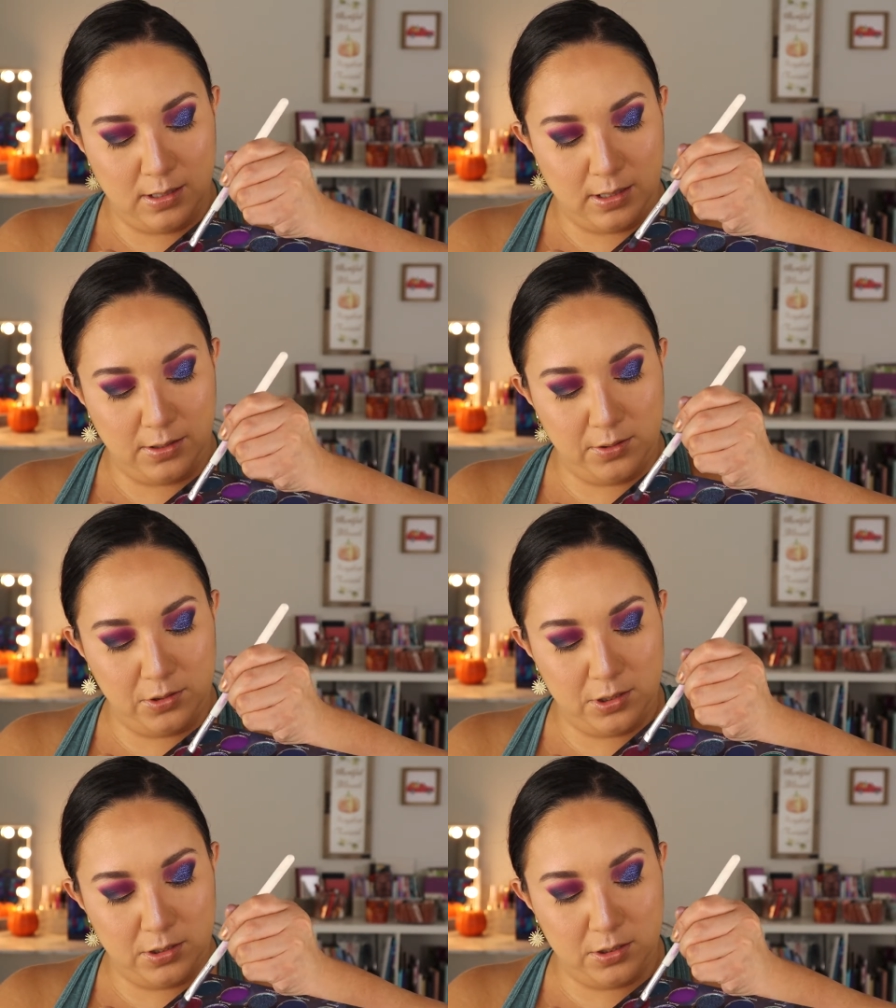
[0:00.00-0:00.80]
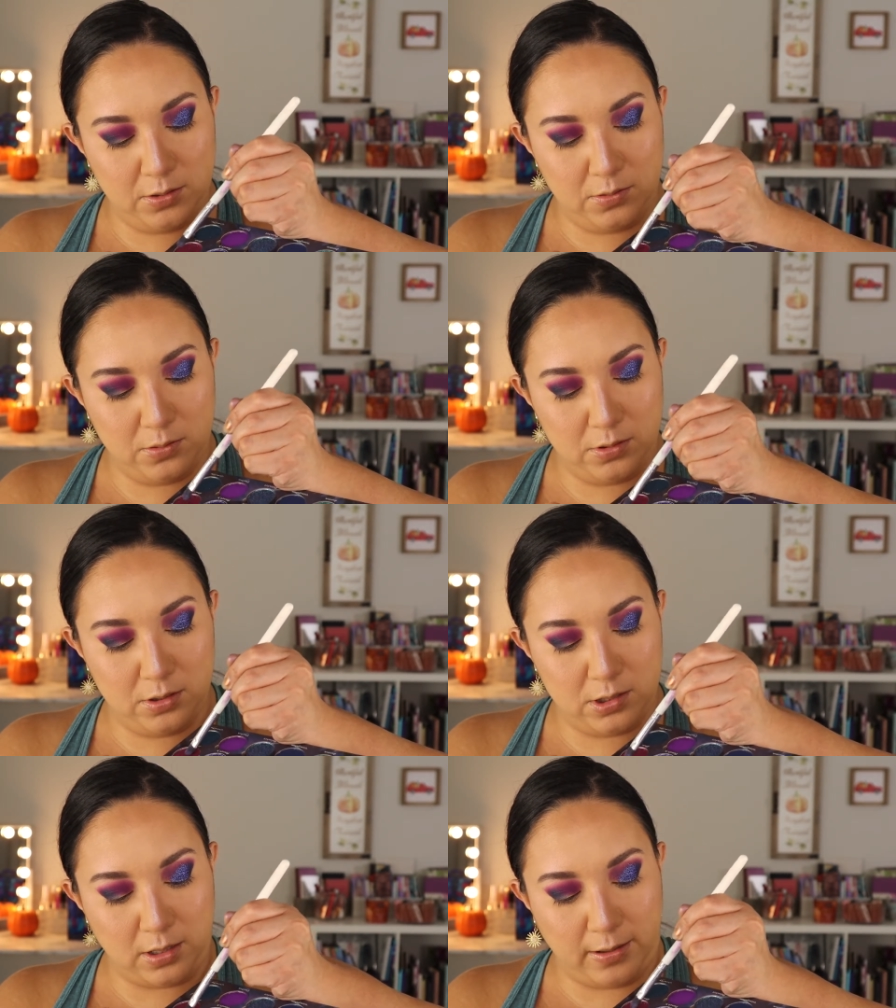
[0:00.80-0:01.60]
Yeah, they're just so
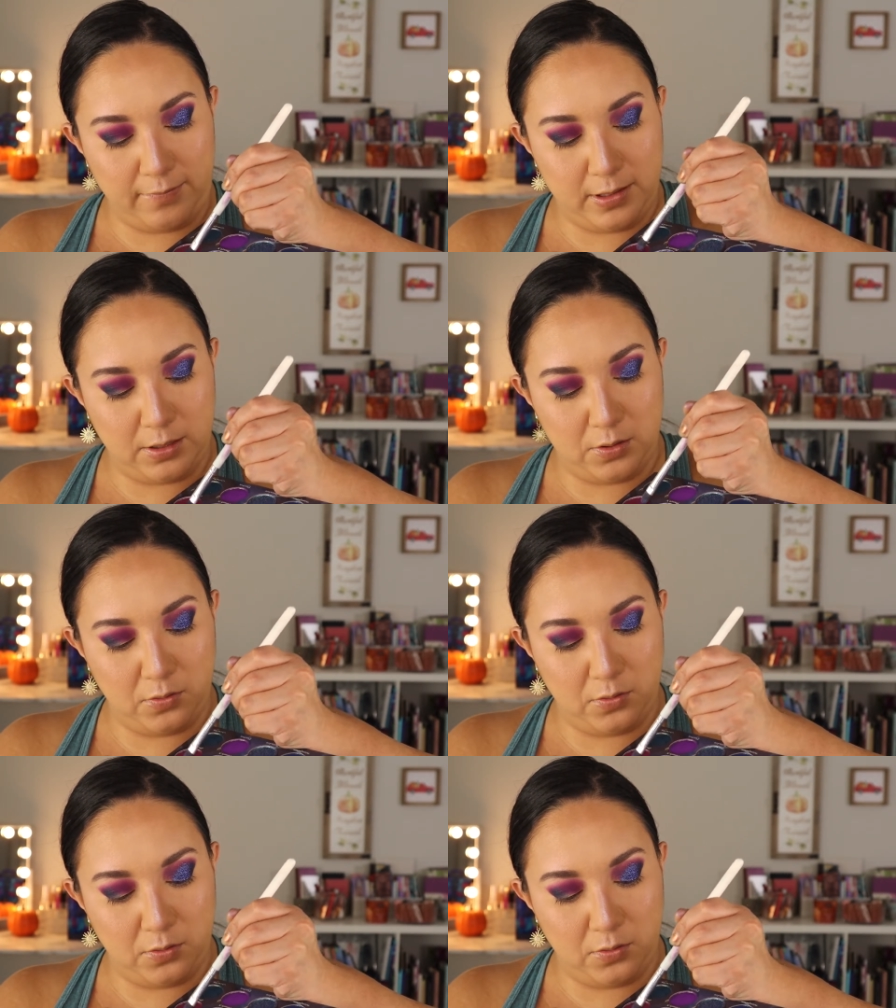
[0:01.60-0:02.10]
soft and